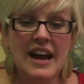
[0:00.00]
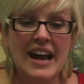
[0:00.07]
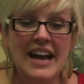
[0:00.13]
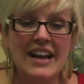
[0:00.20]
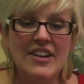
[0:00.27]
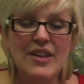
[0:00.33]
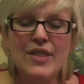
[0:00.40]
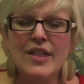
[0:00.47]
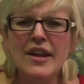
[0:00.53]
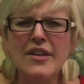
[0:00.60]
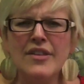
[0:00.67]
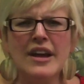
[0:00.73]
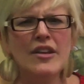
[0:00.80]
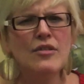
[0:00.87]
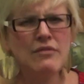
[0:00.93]
And I think
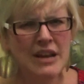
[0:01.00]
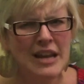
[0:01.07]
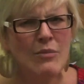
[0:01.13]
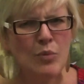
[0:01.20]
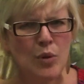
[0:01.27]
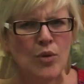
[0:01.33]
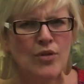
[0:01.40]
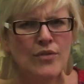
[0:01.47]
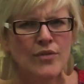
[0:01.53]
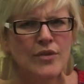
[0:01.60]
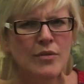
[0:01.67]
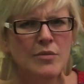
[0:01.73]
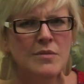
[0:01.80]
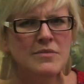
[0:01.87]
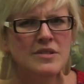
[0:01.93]
that's really important for
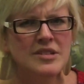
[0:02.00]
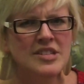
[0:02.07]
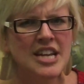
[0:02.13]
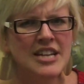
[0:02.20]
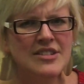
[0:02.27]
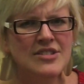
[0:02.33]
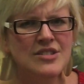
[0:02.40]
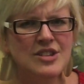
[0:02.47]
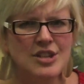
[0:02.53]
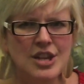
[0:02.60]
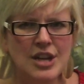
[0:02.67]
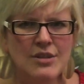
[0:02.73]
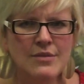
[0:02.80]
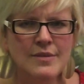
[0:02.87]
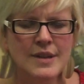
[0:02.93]
your mums and dads to
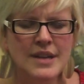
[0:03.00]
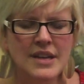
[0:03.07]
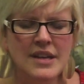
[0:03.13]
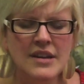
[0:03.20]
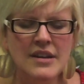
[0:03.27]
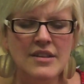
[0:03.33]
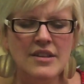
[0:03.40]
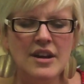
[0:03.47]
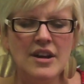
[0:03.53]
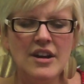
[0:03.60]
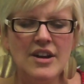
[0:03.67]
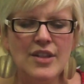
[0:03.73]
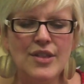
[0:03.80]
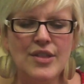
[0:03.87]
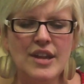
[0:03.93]
know that
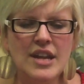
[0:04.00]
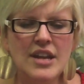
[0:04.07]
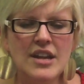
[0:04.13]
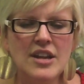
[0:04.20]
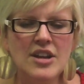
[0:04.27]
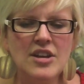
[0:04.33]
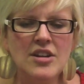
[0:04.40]
I think